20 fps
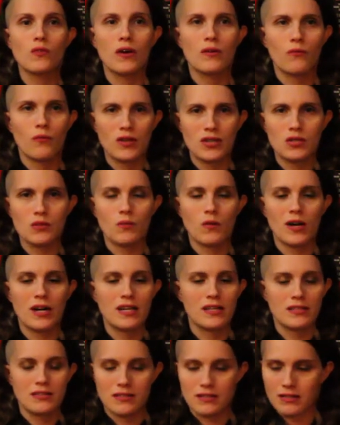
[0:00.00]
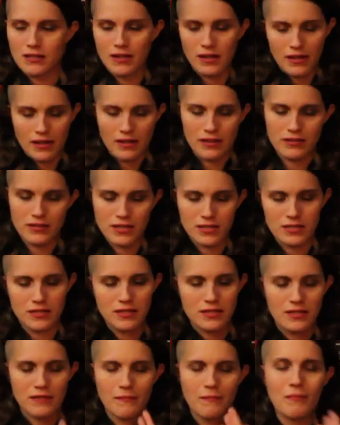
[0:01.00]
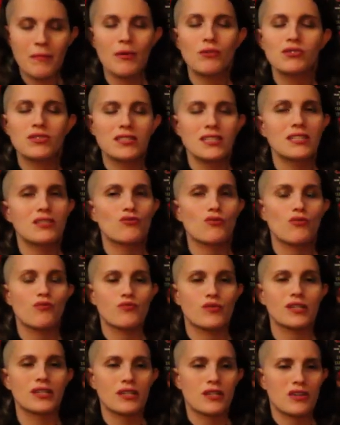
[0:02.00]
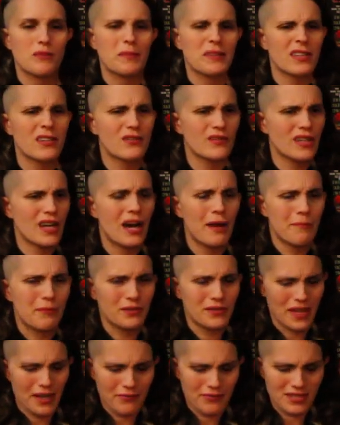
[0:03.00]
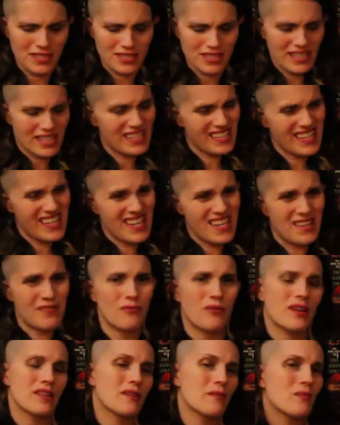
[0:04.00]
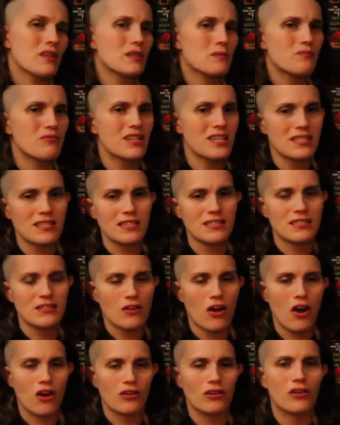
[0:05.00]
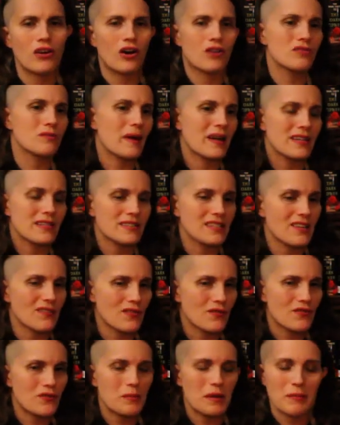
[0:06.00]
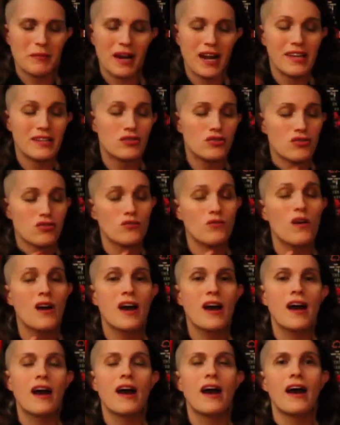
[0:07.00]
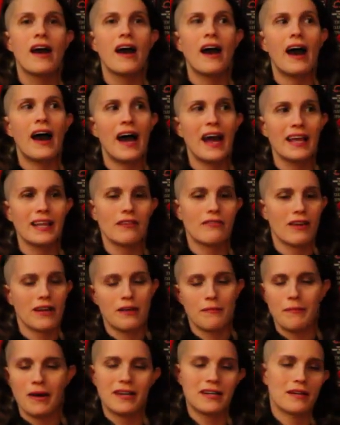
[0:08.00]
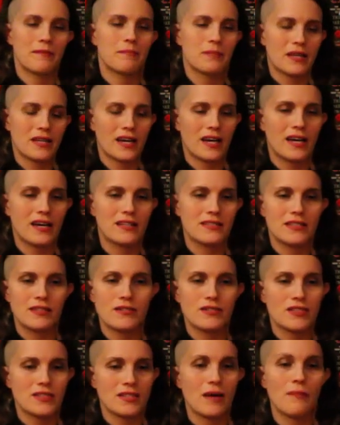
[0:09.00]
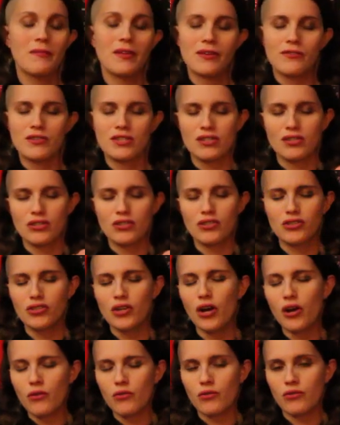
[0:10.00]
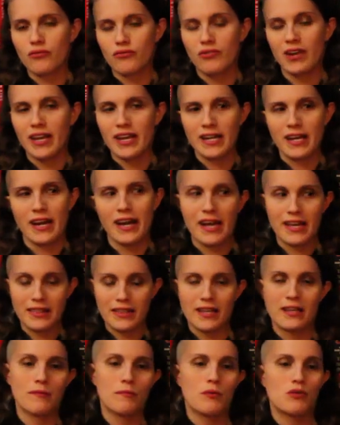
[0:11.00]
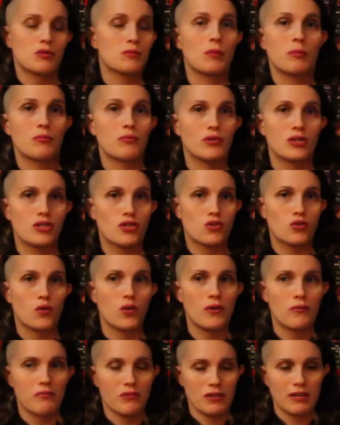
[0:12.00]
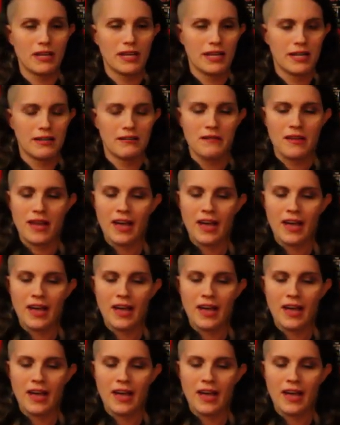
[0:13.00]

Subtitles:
one, which was just, most of these were really good, but there were a couple that were just like eh with, and which brings this all in all to about a 7 for me, but I do highly recommend it because there's some that are just so great, and I think most people would enjoy reading